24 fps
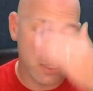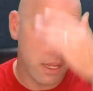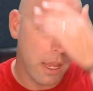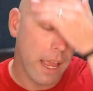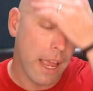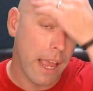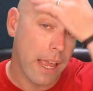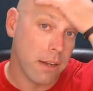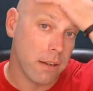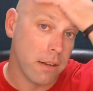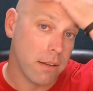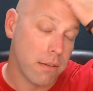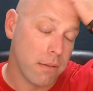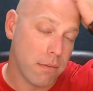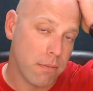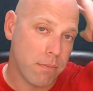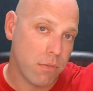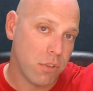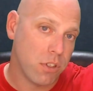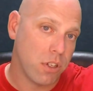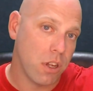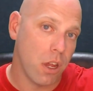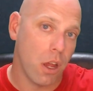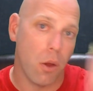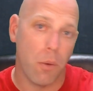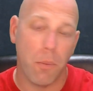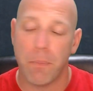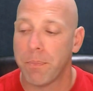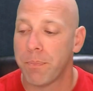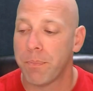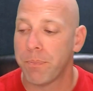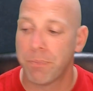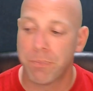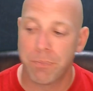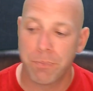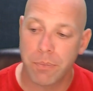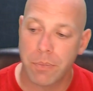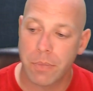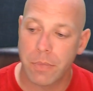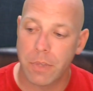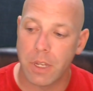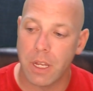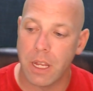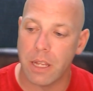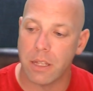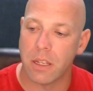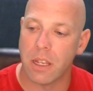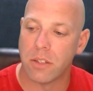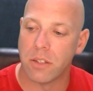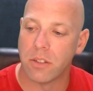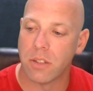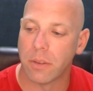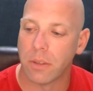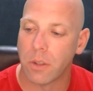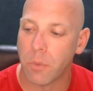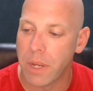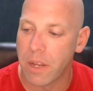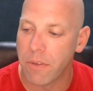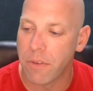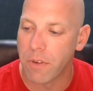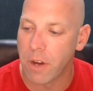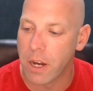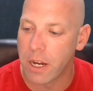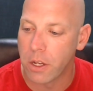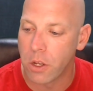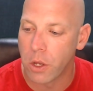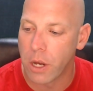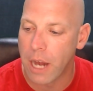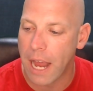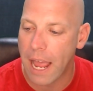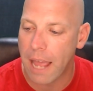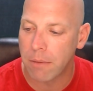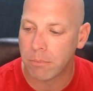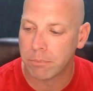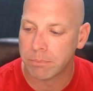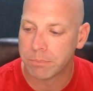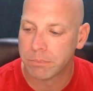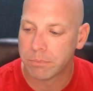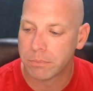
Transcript: and so it's something we get very good at.